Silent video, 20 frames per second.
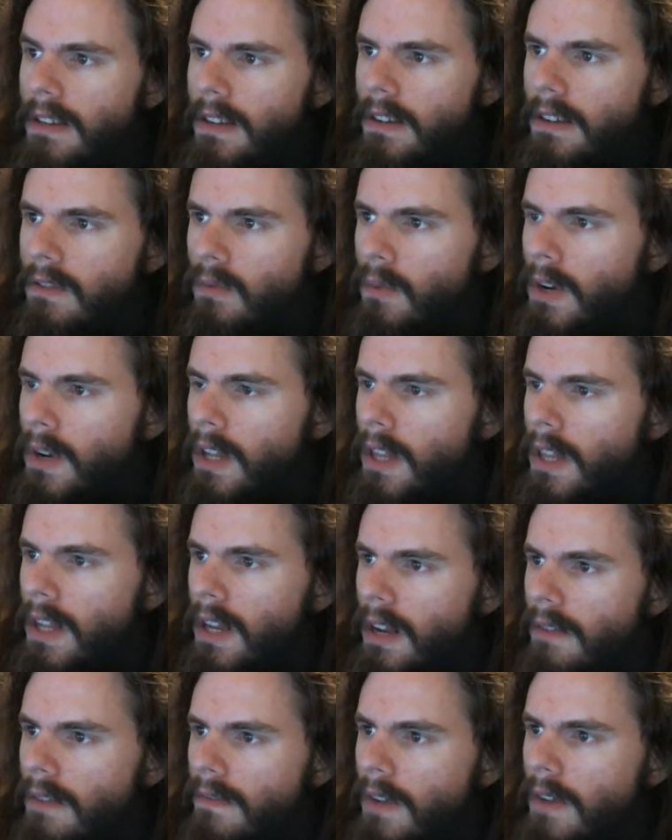is one that
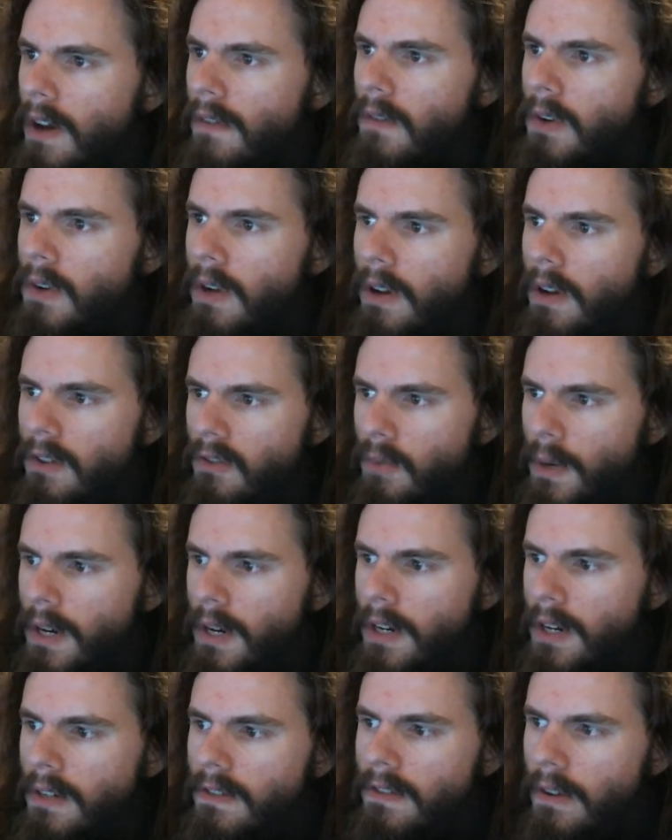I've covered on
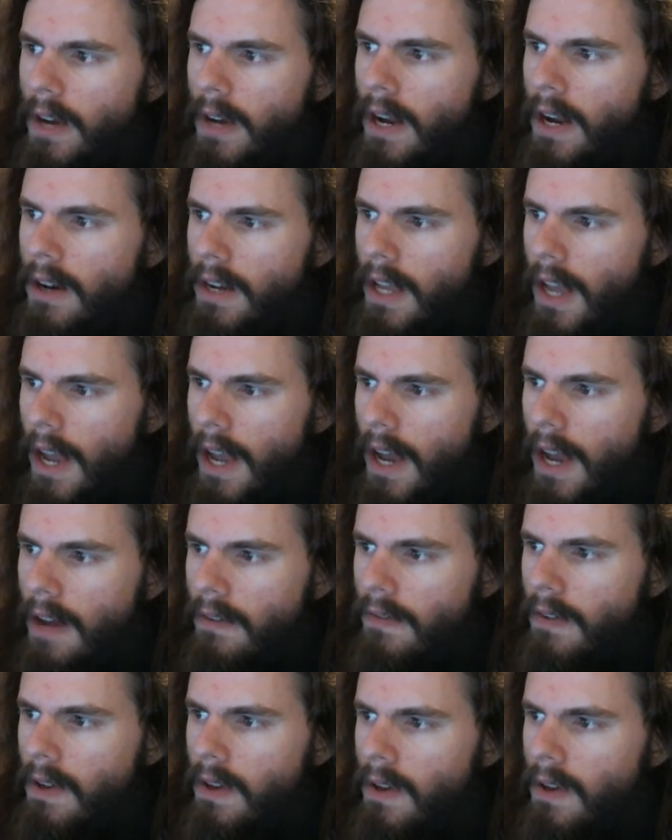Twitter, so I already have